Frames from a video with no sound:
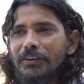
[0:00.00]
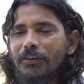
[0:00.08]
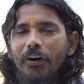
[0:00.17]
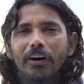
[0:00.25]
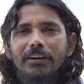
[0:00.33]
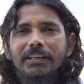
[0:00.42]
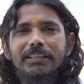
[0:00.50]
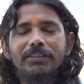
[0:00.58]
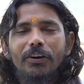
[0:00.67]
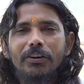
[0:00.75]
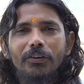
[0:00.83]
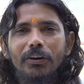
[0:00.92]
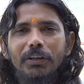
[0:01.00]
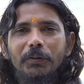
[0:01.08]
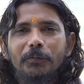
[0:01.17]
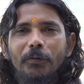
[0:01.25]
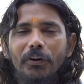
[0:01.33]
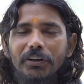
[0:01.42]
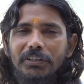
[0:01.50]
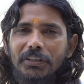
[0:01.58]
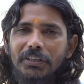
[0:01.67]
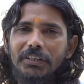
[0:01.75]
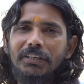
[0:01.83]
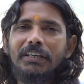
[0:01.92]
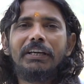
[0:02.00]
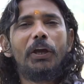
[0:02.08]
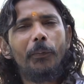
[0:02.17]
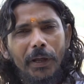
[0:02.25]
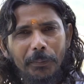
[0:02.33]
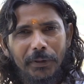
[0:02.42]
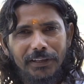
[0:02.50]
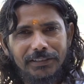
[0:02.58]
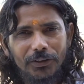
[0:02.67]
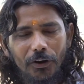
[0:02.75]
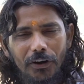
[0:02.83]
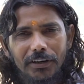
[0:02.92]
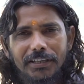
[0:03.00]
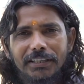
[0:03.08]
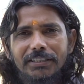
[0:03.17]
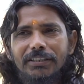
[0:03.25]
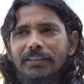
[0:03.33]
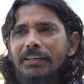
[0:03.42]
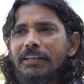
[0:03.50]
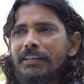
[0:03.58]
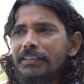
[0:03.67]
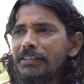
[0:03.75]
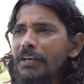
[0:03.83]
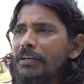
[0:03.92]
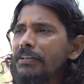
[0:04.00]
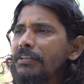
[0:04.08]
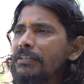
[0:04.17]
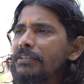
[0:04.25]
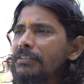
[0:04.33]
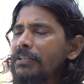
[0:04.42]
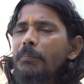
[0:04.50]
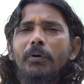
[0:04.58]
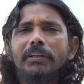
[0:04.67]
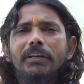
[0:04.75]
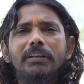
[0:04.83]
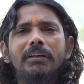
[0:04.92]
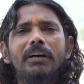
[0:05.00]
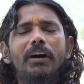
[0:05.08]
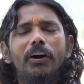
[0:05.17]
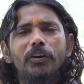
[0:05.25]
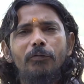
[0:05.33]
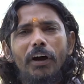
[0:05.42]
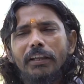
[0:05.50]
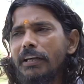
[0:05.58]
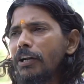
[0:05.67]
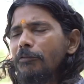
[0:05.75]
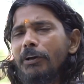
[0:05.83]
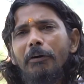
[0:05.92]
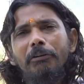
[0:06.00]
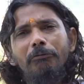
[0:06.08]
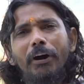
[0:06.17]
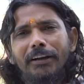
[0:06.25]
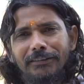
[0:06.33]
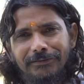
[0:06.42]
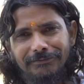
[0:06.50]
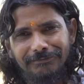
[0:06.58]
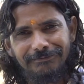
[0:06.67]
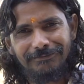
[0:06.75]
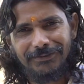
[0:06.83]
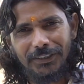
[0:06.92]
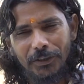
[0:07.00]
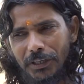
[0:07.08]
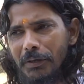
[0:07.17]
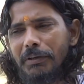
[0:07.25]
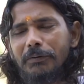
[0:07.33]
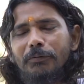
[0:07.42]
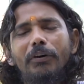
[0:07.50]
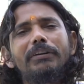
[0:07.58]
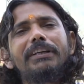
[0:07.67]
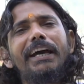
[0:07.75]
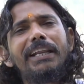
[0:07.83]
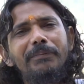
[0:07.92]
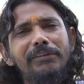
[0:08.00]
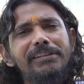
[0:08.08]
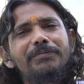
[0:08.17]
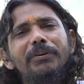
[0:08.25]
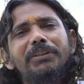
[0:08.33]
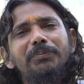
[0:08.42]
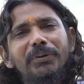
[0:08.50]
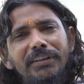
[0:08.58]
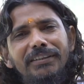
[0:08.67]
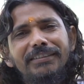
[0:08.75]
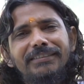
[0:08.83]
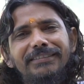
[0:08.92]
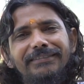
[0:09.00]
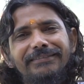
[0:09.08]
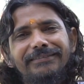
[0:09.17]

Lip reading: God is not only for the human beings. God is the mother or father of everyone, even for the animals, for the birds.